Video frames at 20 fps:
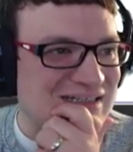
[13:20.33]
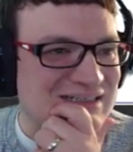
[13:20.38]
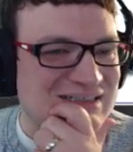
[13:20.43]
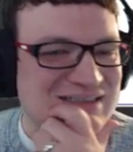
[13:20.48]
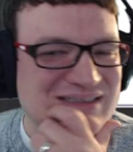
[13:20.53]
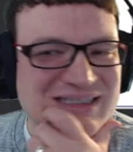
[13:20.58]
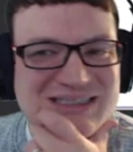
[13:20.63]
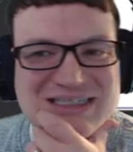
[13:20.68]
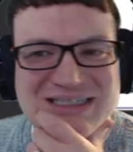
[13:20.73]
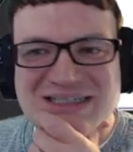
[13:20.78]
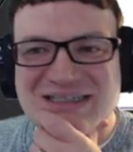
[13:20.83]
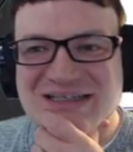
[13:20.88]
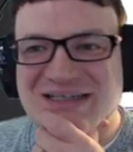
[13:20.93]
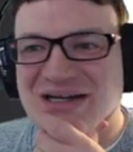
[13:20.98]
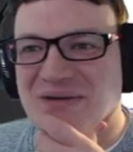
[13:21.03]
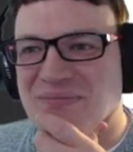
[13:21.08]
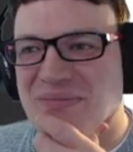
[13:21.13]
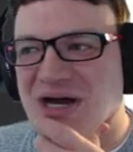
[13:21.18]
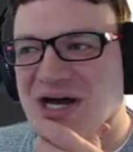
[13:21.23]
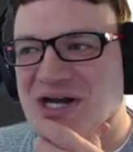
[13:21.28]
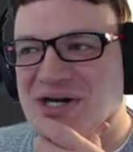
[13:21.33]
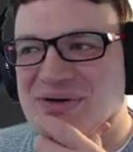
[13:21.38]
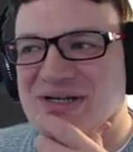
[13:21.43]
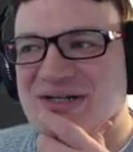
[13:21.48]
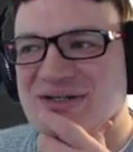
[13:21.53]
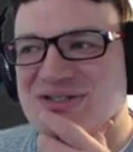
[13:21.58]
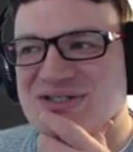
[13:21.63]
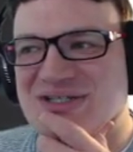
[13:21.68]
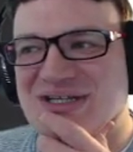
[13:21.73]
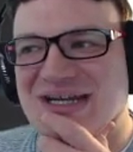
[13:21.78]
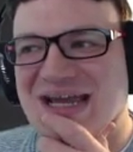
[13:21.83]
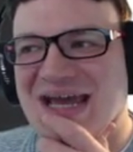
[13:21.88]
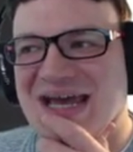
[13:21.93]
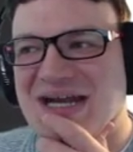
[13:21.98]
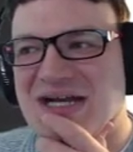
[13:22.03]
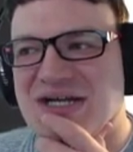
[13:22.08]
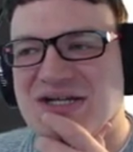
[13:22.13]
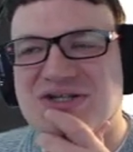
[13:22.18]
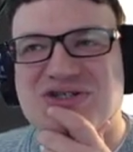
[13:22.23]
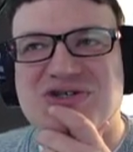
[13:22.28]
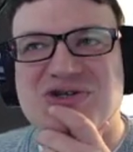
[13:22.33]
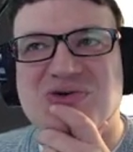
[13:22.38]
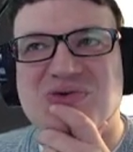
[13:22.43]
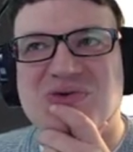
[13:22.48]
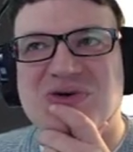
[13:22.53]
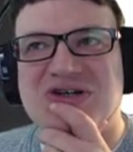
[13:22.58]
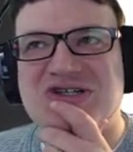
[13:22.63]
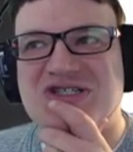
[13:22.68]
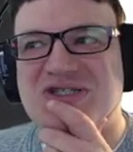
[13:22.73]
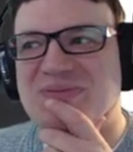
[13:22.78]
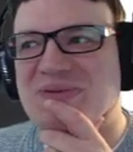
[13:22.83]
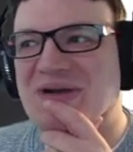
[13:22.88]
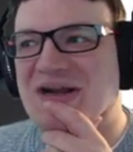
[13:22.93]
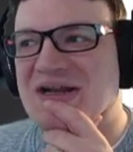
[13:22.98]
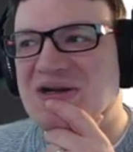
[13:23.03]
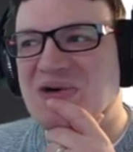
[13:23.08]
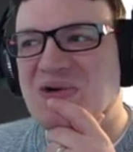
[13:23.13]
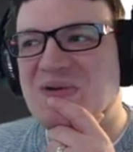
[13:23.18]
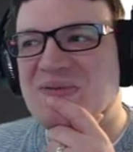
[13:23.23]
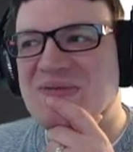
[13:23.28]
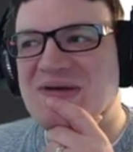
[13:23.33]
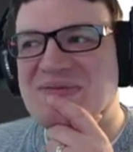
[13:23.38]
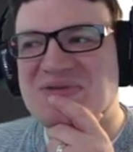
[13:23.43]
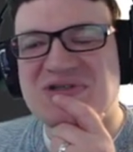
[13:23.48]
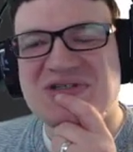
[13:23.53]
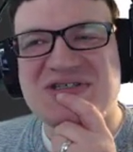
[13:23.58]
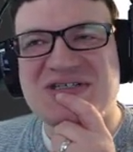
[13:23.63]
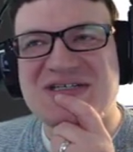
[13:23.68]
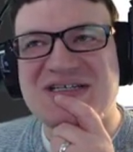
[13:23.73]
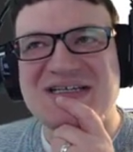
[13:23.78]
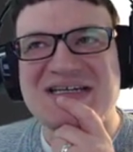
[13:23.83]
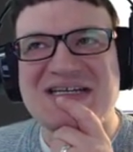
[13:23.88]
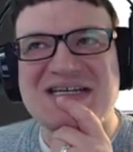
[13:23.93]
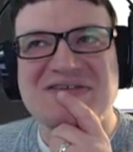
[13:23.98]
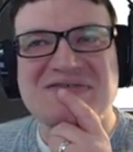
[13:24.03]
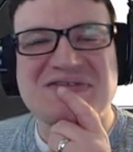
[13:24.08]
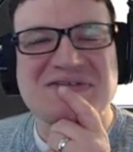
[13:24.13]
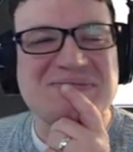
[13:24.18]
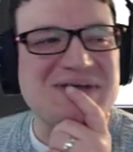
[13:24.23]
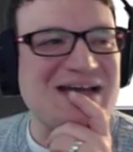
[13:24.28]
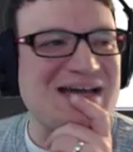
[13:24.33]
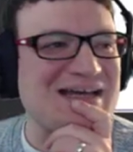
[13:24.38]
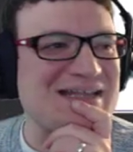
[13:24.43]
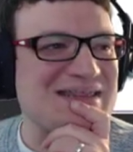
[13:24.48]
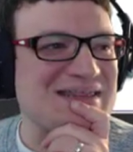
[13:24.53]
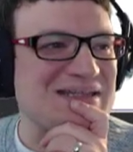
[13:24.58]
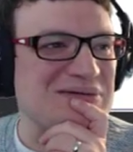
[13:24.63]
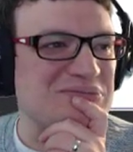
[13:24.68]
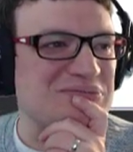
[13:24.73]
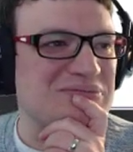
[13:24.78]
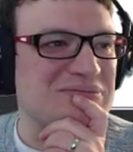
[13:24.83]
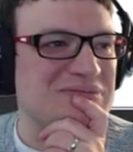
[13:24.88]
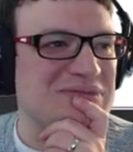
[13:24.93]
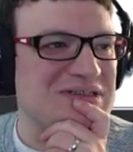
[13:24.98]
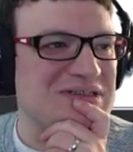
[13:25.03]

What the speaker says: Technically, our moderators can add additional words, but I don't remember seeing any of them add them.